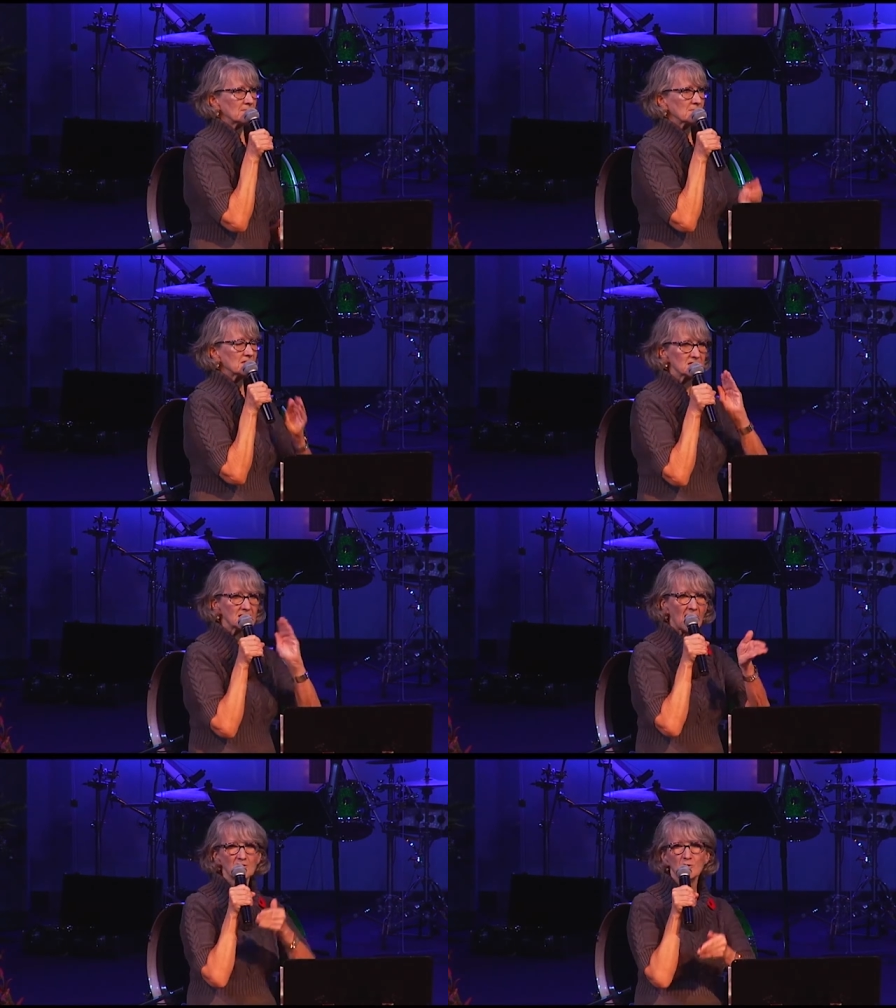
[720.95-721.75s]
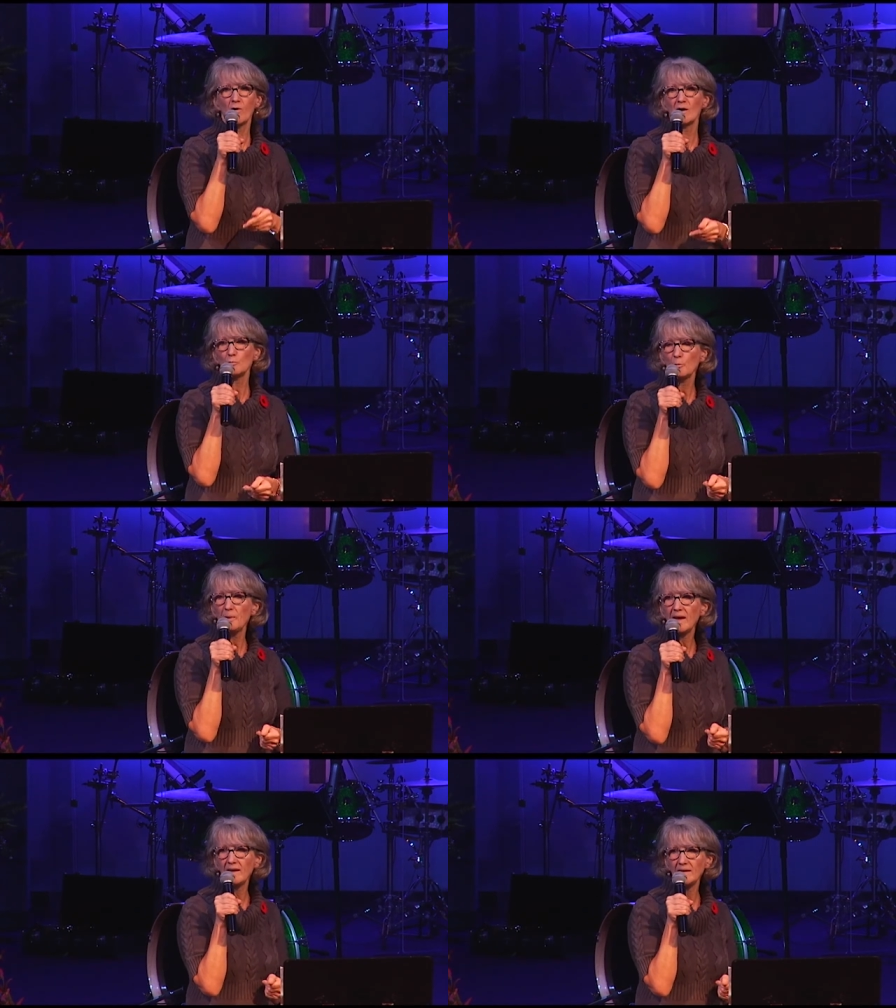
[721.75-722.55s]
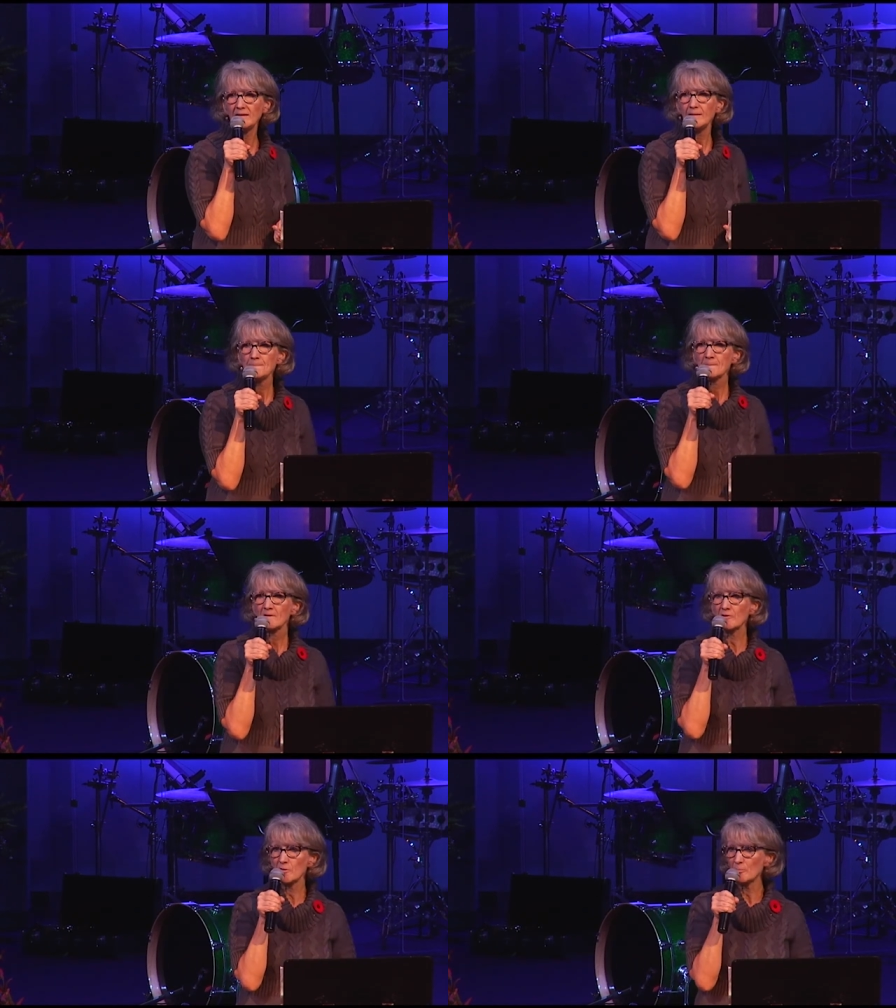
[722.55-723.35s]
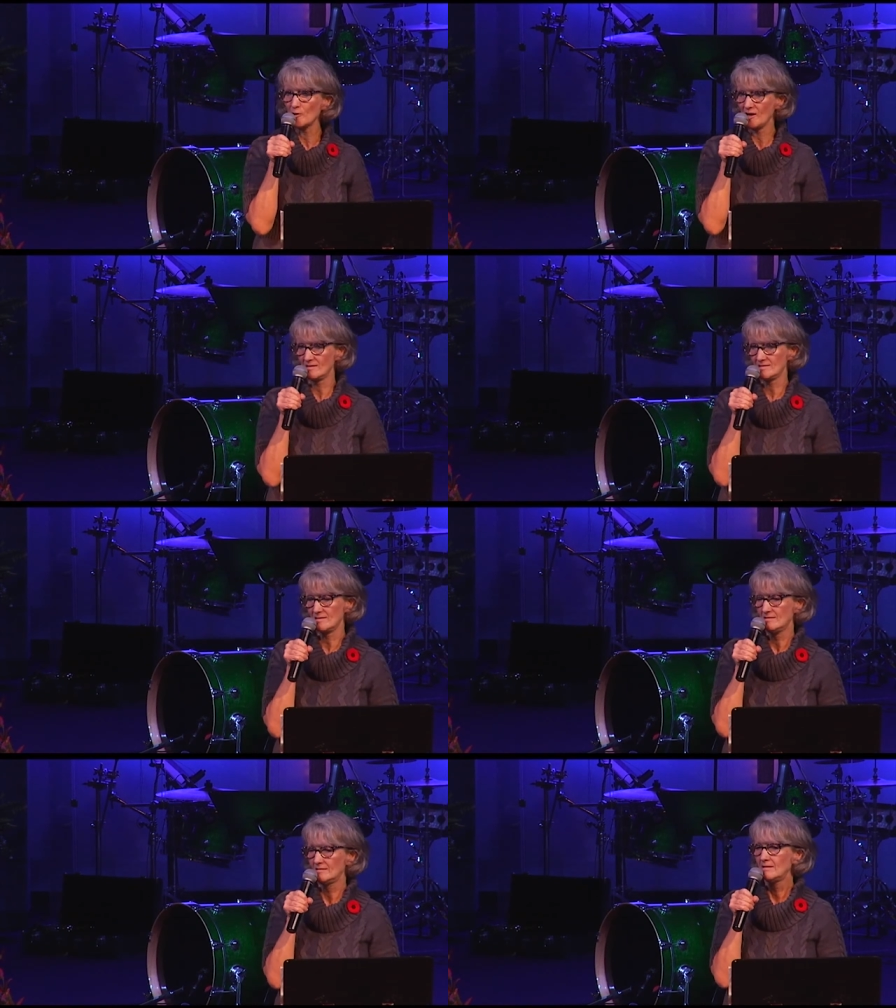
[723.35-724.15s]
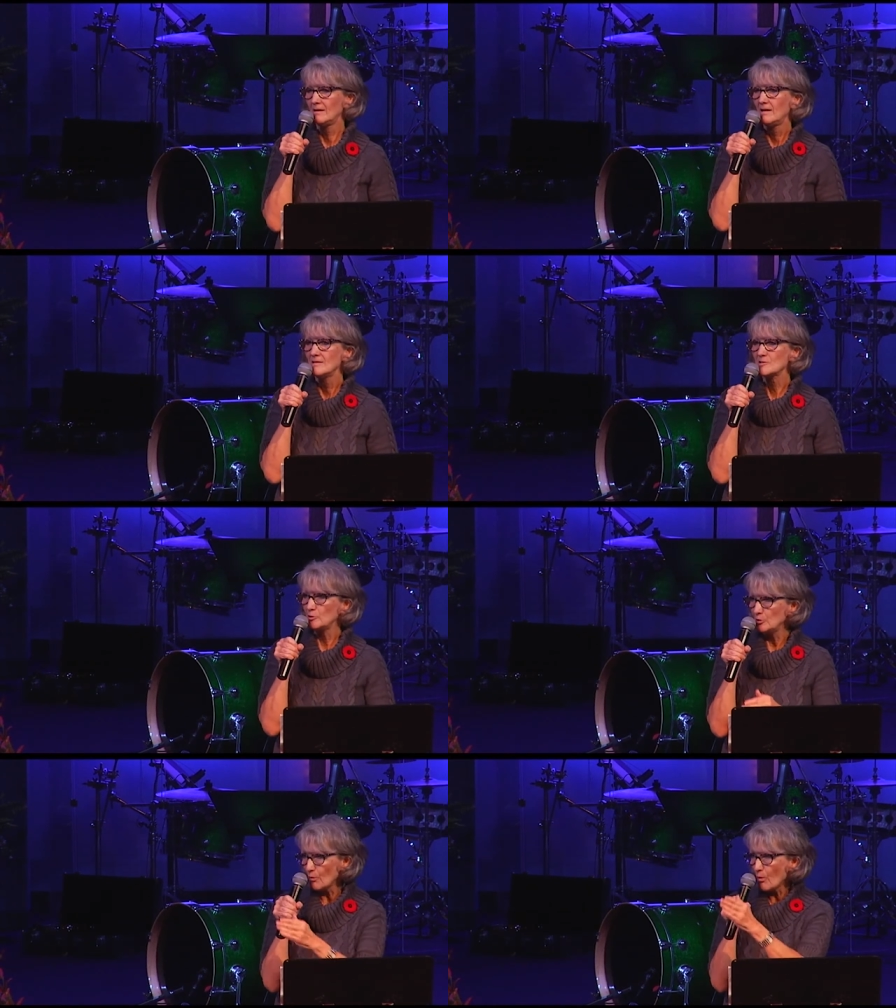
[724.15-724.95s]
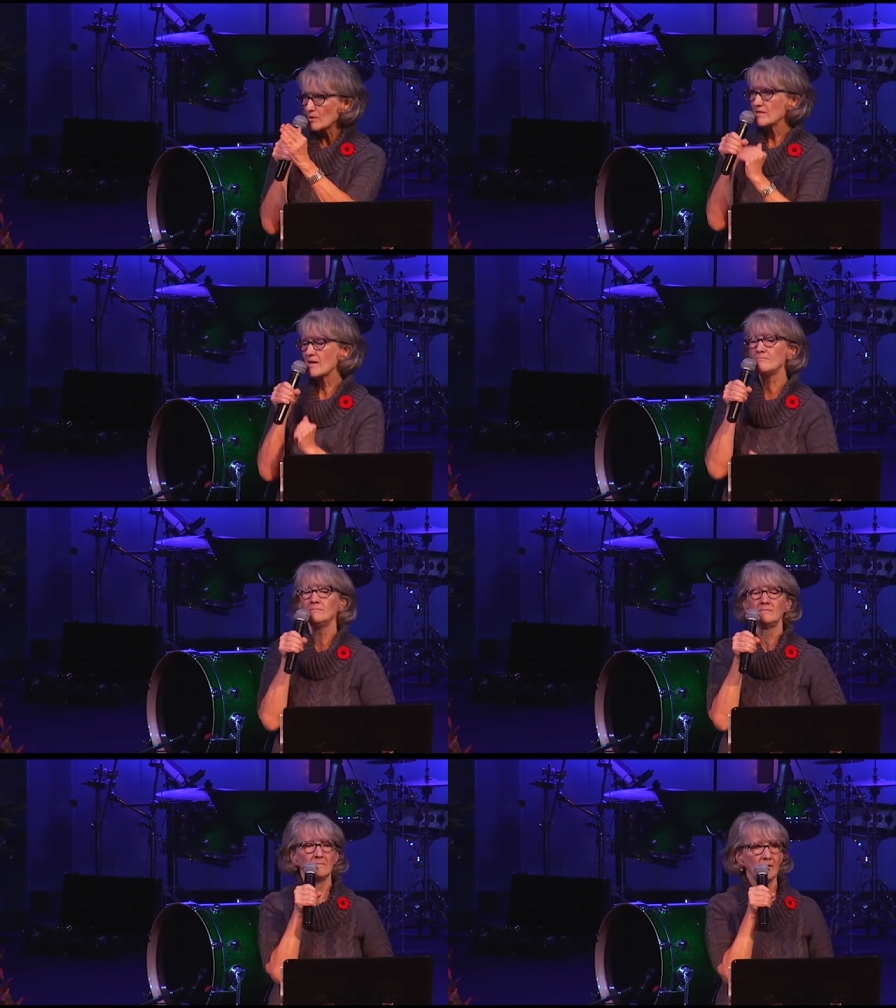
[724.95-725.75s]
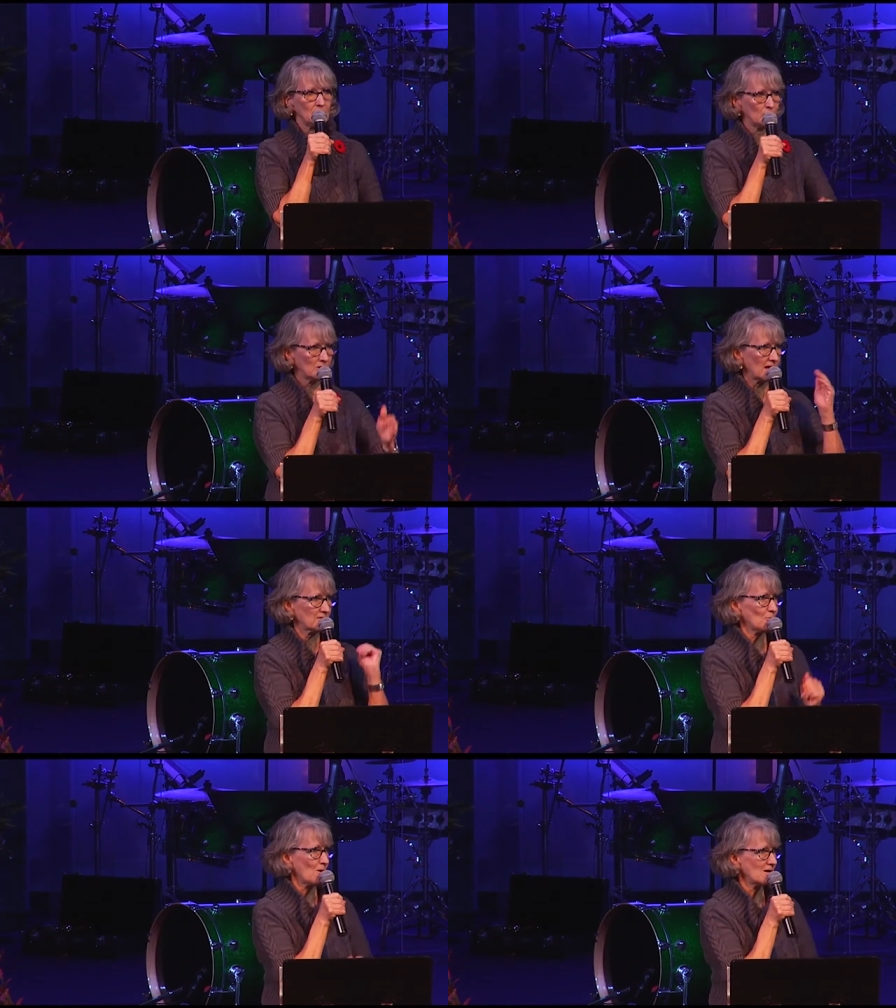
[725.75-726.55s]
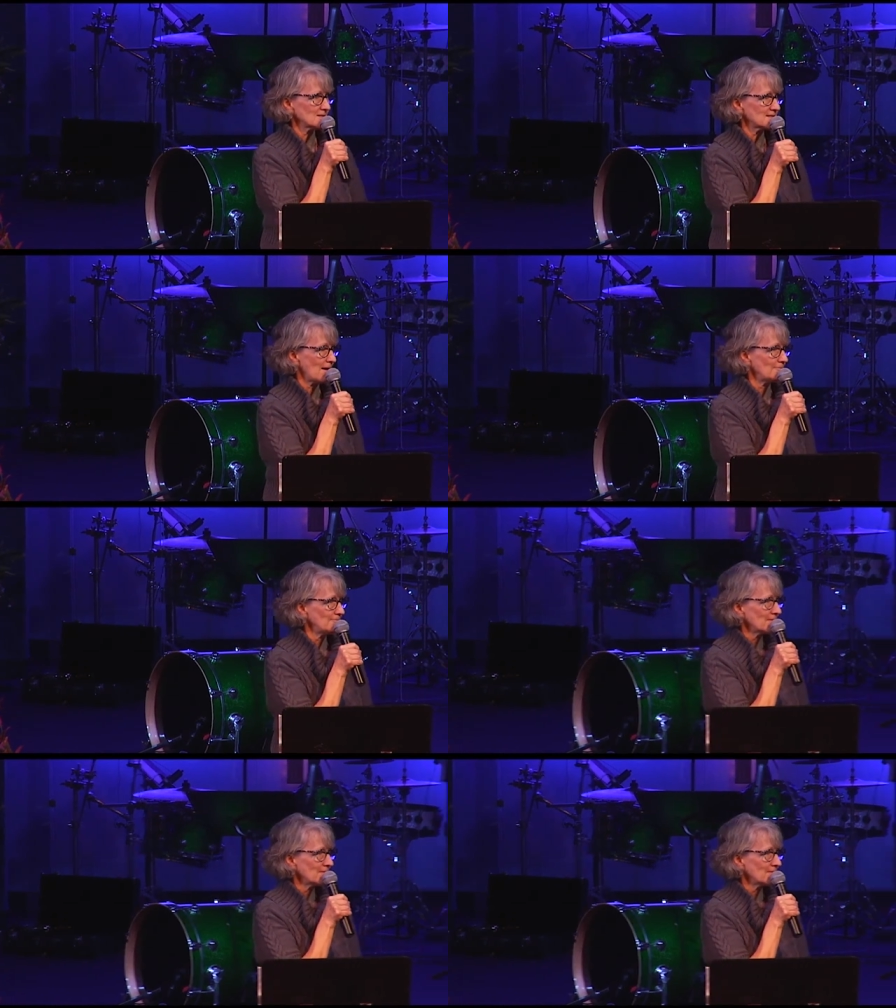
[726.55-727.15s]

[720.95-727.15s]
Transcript: Saskatchewan will pay for the bricks. So you order them, and we'll get the walls up.